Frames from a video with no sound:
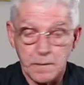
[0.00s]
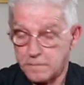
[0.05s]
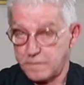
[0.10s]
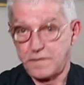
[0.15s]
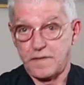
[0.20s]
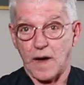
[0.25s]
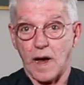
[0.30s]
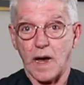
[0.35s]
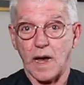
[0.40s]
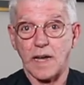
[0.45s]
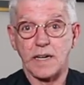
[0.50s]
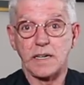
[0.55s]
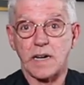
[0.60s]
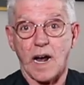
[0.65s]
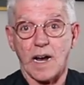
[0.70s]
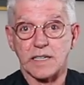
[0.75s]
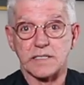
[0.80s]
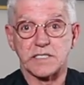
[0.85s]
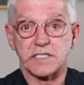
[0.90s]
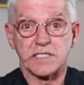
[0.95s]
"Fine,"
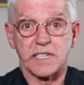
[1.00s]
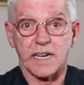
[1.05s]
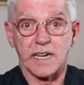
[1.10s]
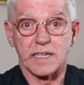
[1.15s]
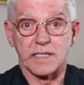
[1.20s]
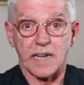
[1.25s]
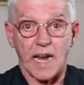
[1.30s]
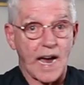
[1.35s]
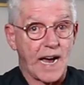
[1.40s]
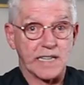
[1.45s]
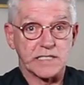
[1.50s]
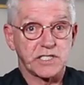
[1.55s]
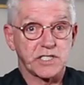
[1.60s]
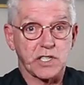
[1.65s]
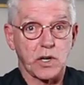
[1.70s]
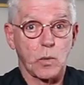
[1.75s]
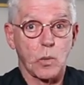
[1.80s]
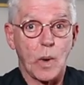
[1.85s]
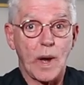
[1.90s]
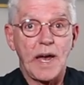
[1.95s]
I said,
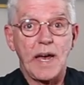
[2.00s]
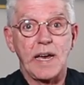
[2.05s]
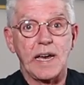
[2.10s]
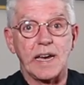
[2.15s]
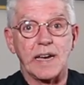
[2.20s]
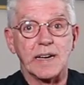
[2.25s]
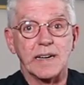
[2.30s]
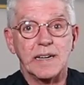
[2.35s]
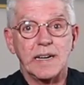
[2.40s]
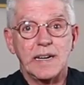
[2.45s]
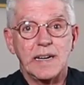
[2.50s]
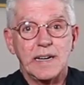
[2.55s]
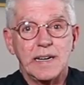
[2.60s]
"ask away,"